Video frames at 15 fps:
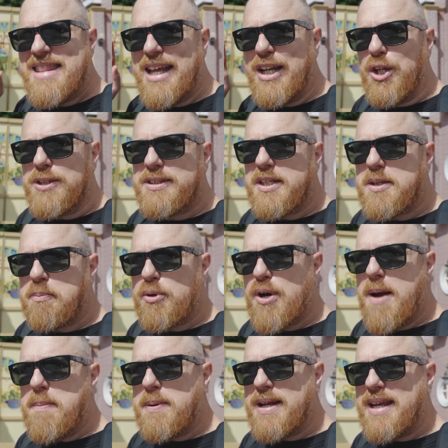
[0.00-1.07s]
they looked at a
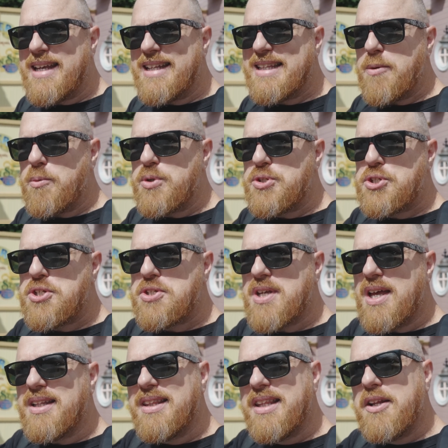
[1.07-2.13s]
property that was just
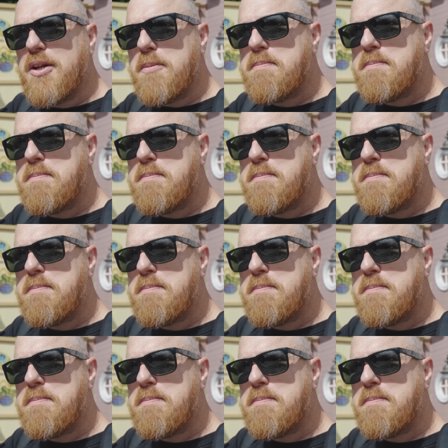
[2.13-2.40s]
a little